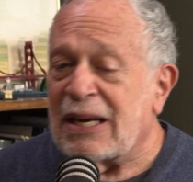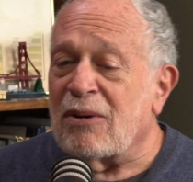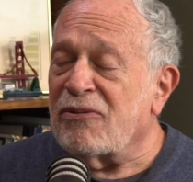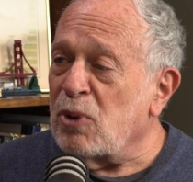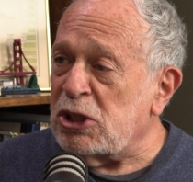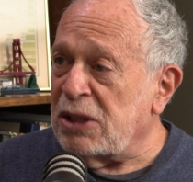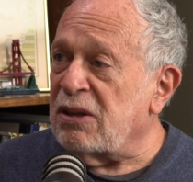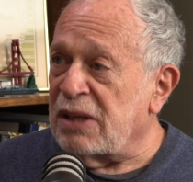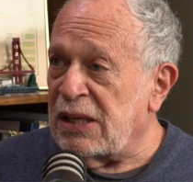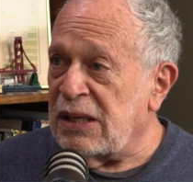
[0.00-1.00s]
Now,
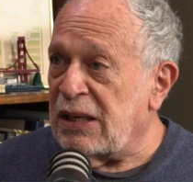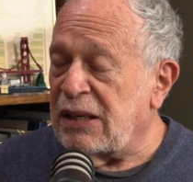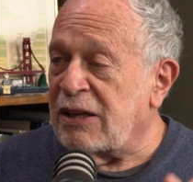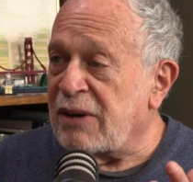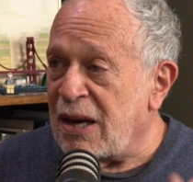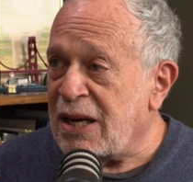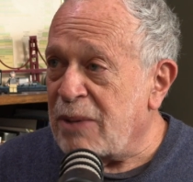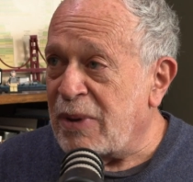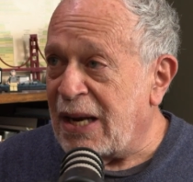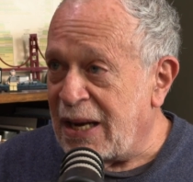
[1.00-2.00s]
unfortunately, they're not going
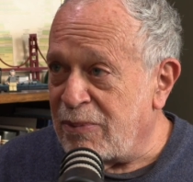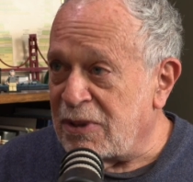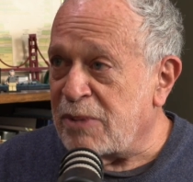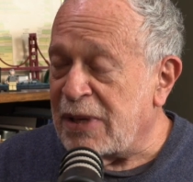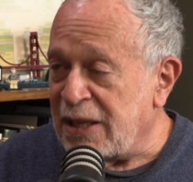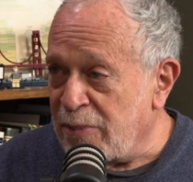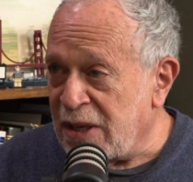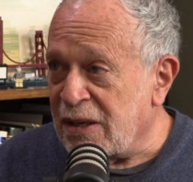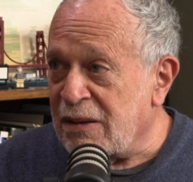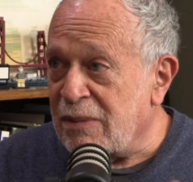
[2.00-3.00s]
to be able to be
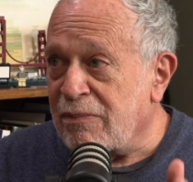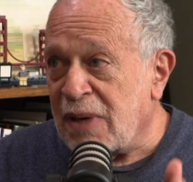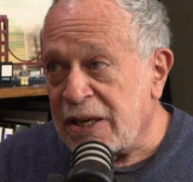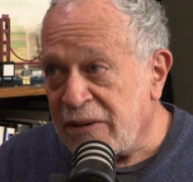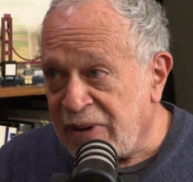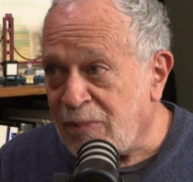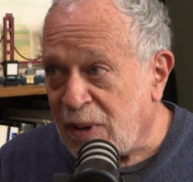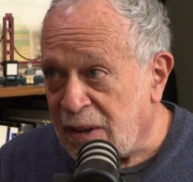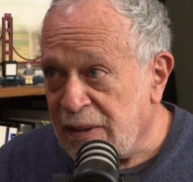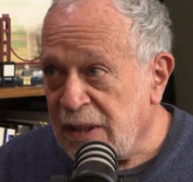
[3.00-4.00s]
limited by
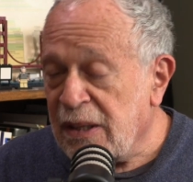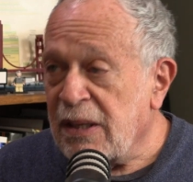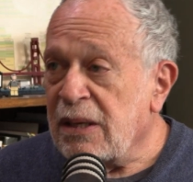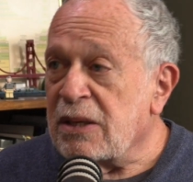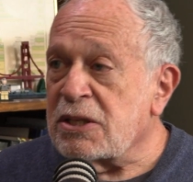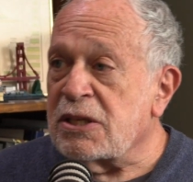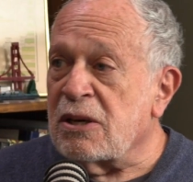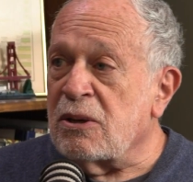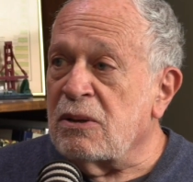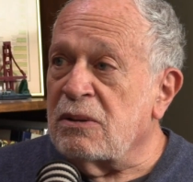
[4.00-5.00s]
November.
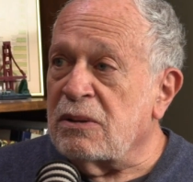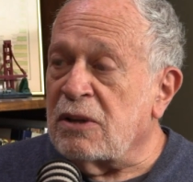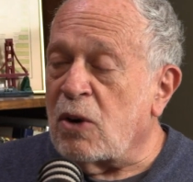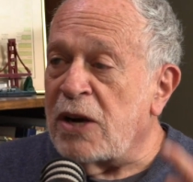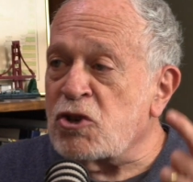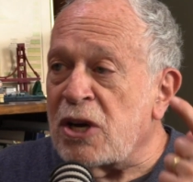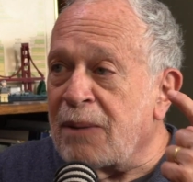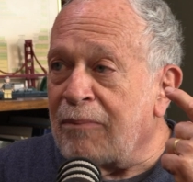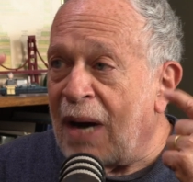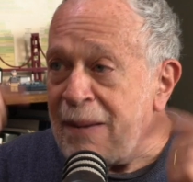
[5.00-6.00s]
So the question
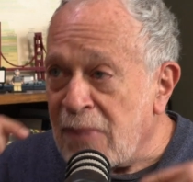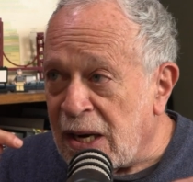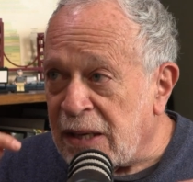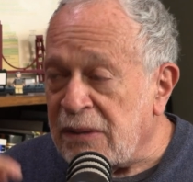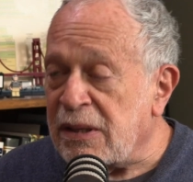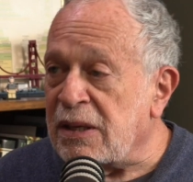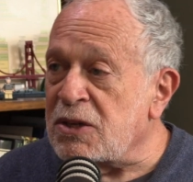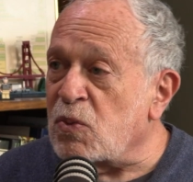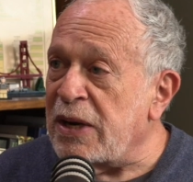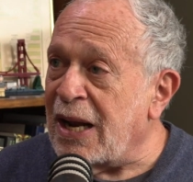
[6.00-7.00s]
in my mind
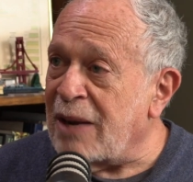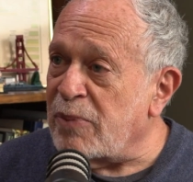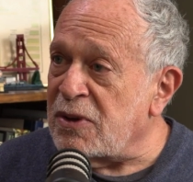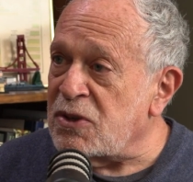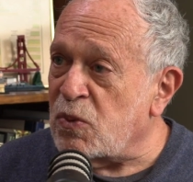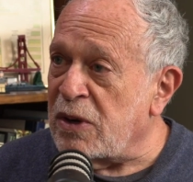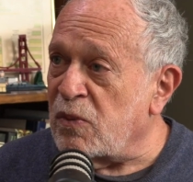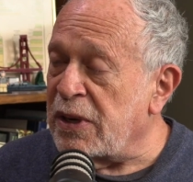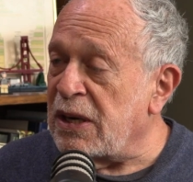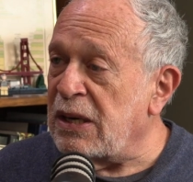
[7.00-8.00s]
is what happens
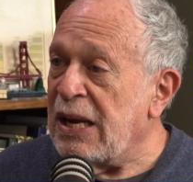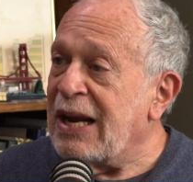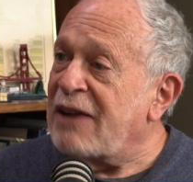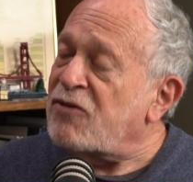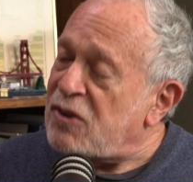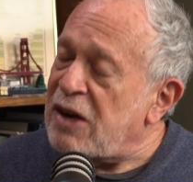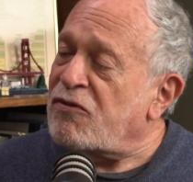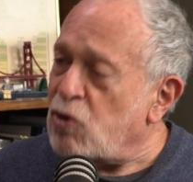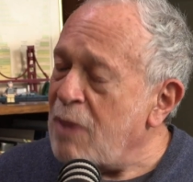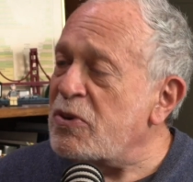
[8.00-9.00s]
when we,
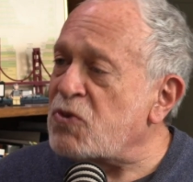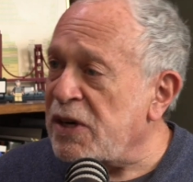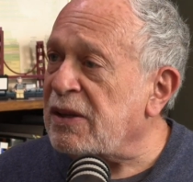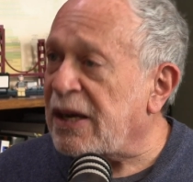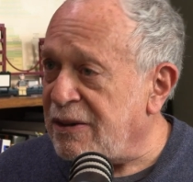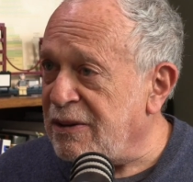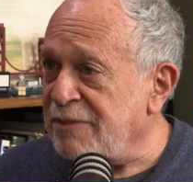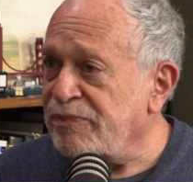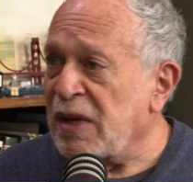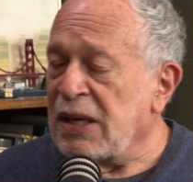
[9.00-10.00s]
if Trump is reelected,
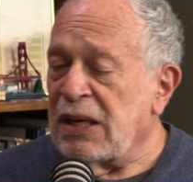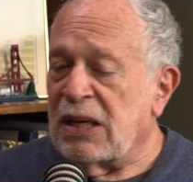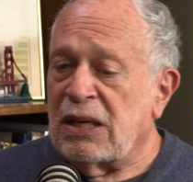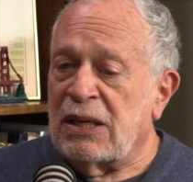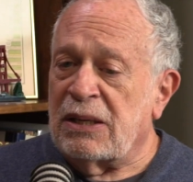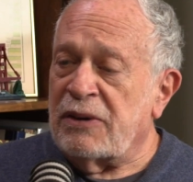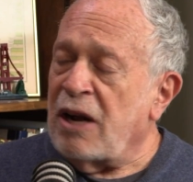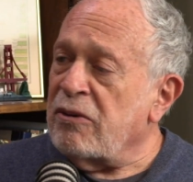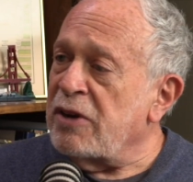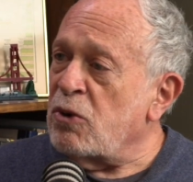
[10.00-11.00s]

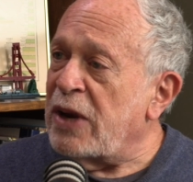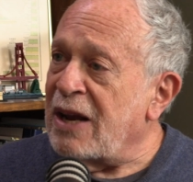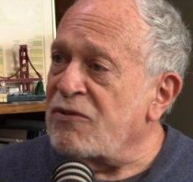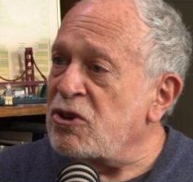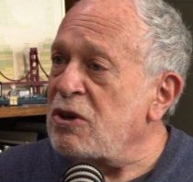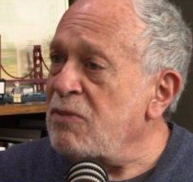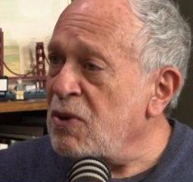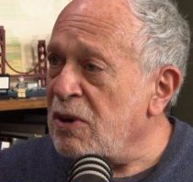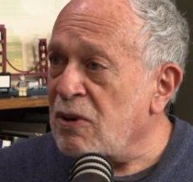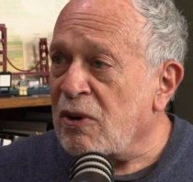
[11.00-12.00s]
not only do we have 2
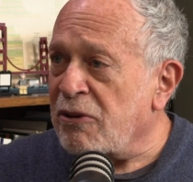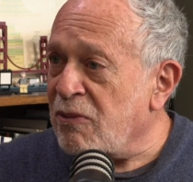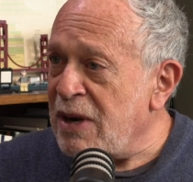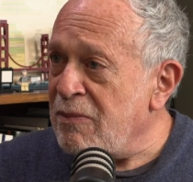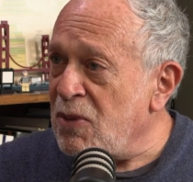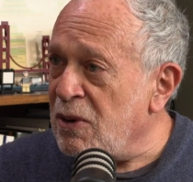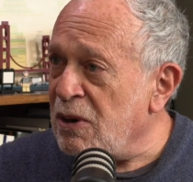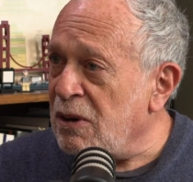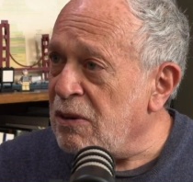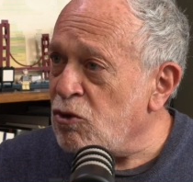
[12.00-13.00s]
more or 3
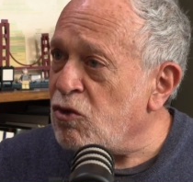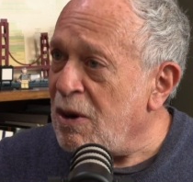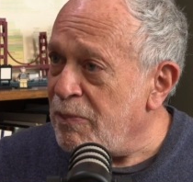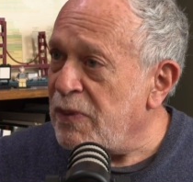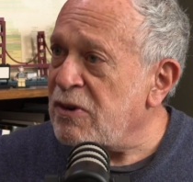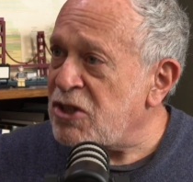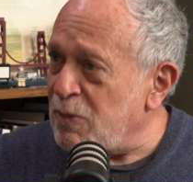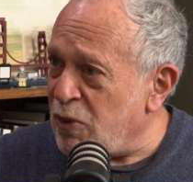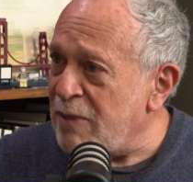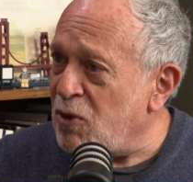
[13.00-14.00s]
more Trump
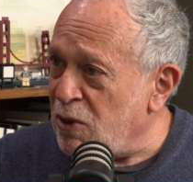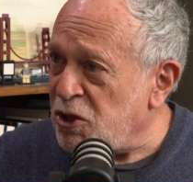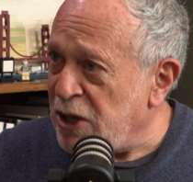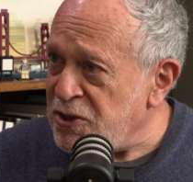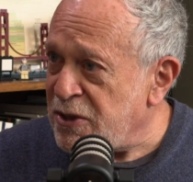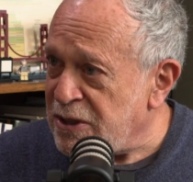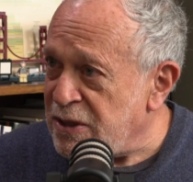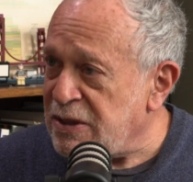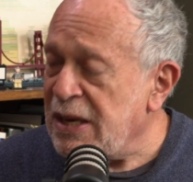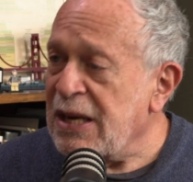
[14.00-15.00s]
Supreme Court
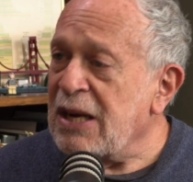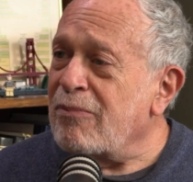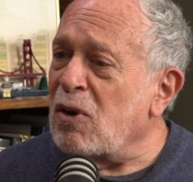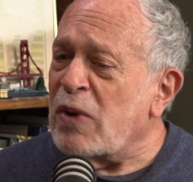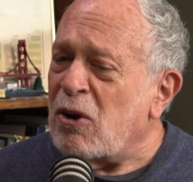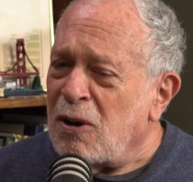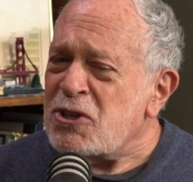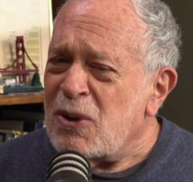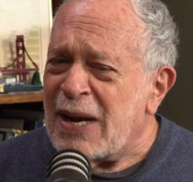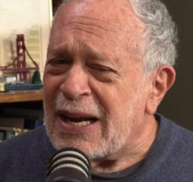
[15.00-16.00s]
justices, but we
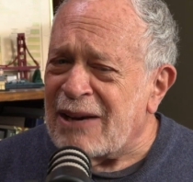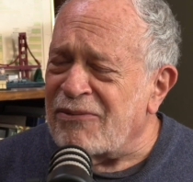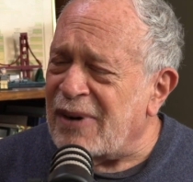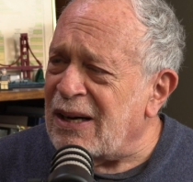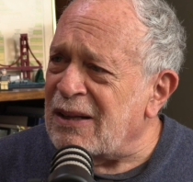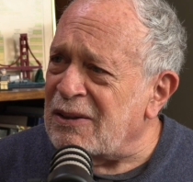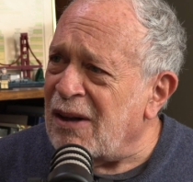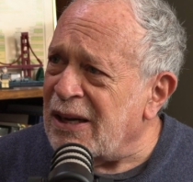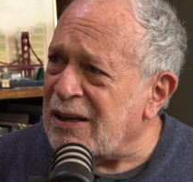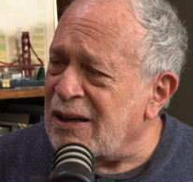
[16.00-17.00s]
also have a
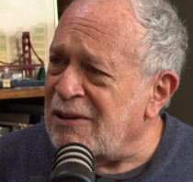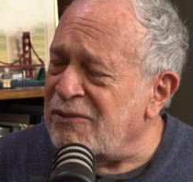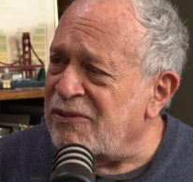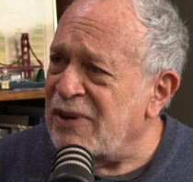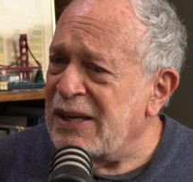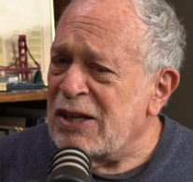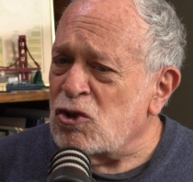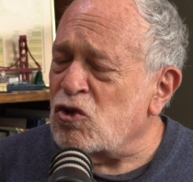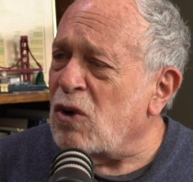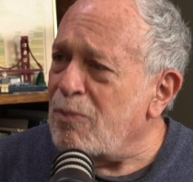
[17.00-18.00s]
lot of
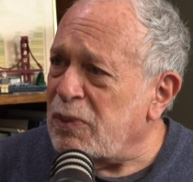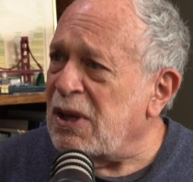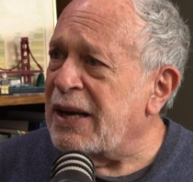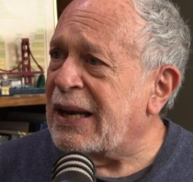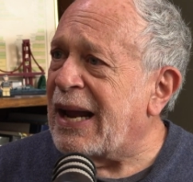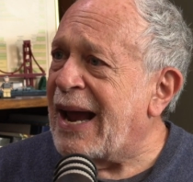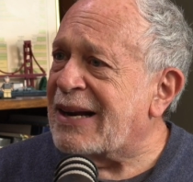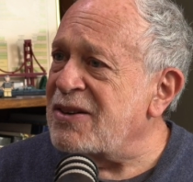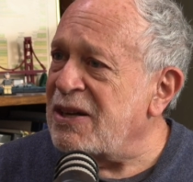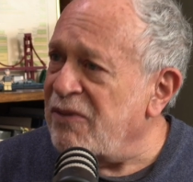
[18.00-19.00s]
Trump-like
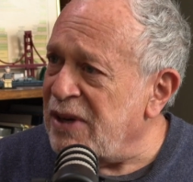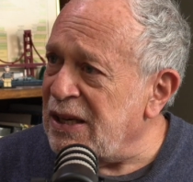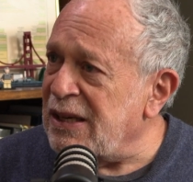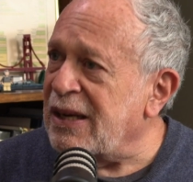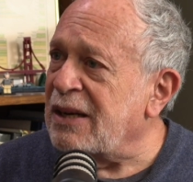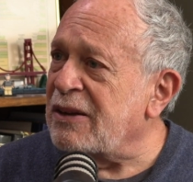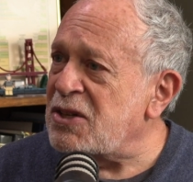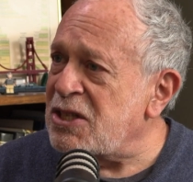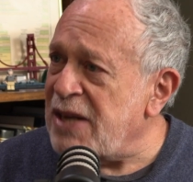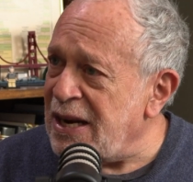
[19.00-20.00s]
activity in the
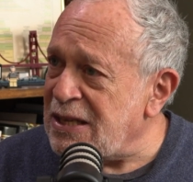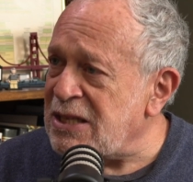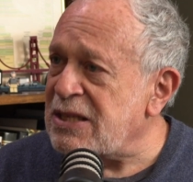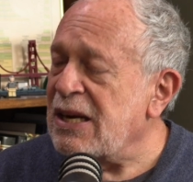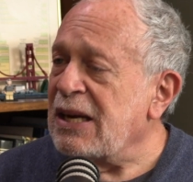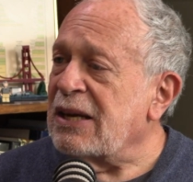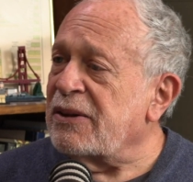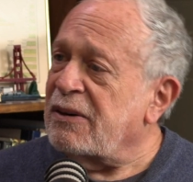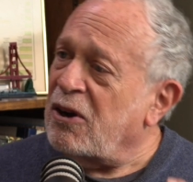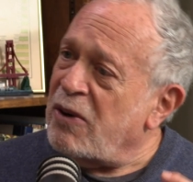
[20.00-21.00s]
states
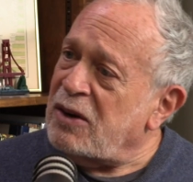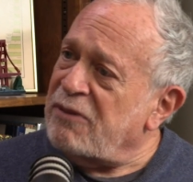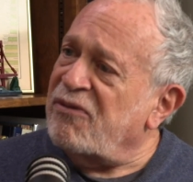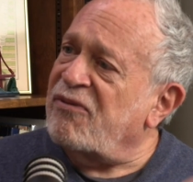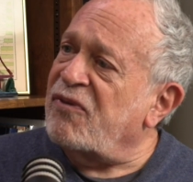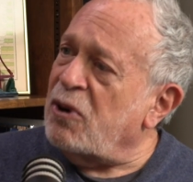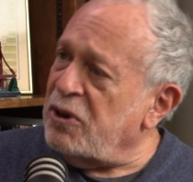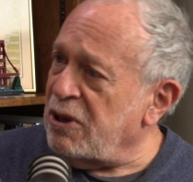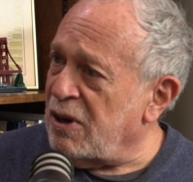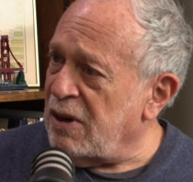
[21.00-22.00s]
that are going to
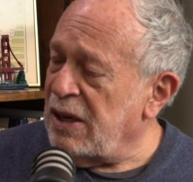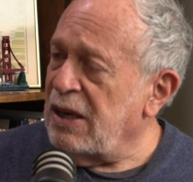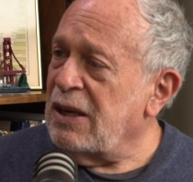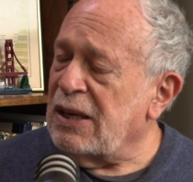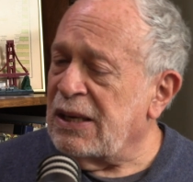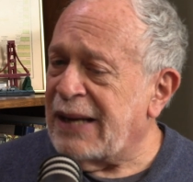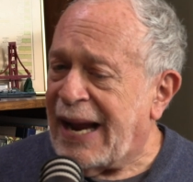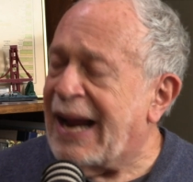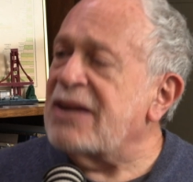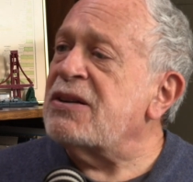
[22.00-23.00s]
further
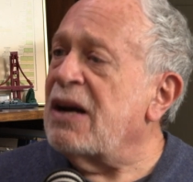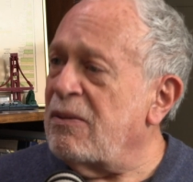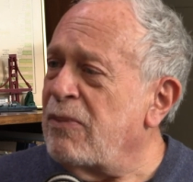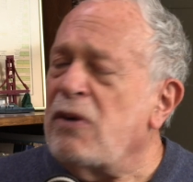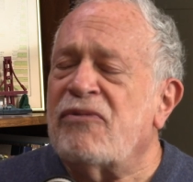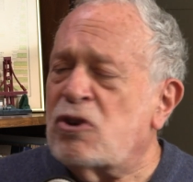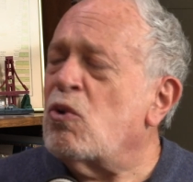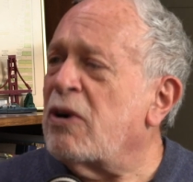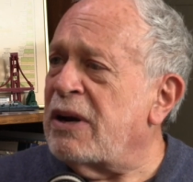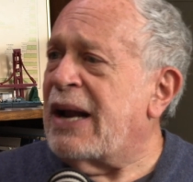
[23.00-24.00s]
move
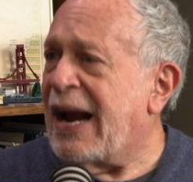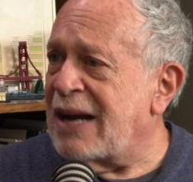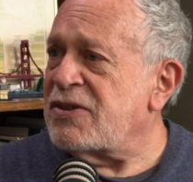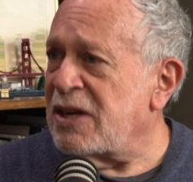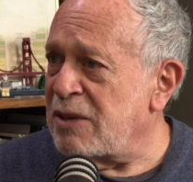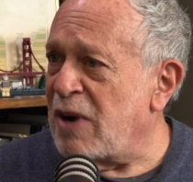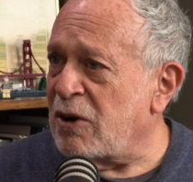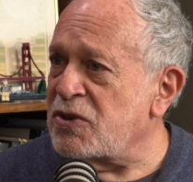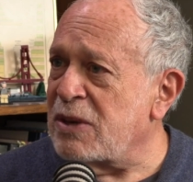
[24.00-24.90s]
toward an anti-democracy,